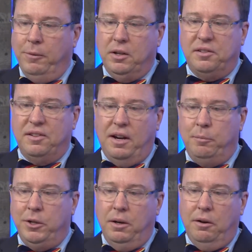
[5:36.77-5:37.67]

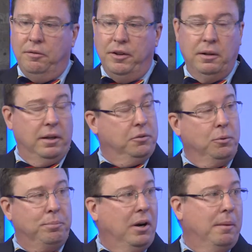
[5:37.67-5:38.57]
assignment of intellectual
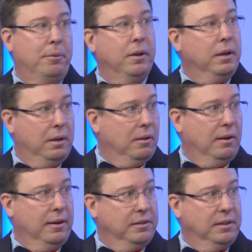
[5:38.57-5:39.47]
property
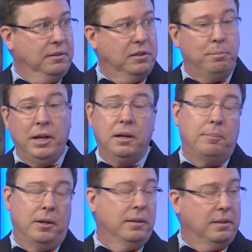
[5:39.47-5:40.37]
clauses, depending
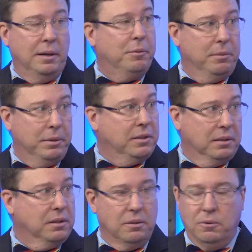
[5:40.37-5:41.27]
upon the type of the
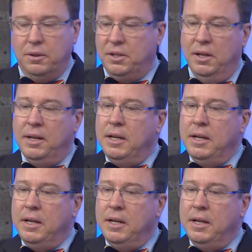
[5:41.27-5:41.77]
business, of course.